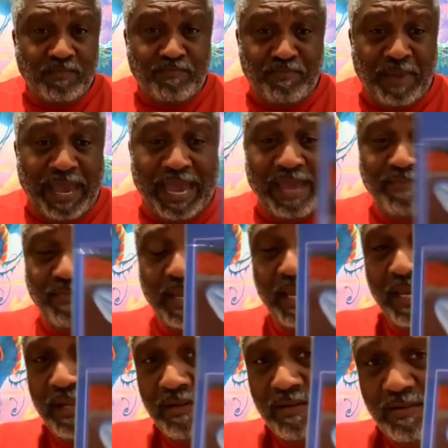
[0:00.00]
He's a bad
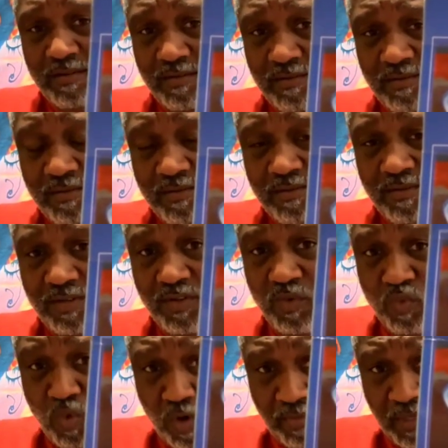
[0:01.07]
man.
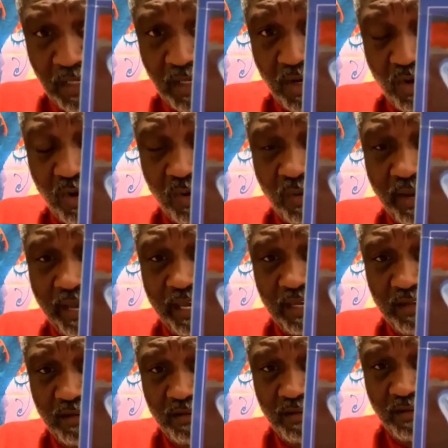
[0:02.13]
You want me to go
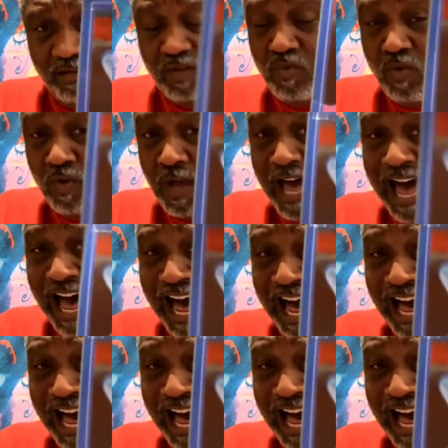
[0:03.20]
away. You want to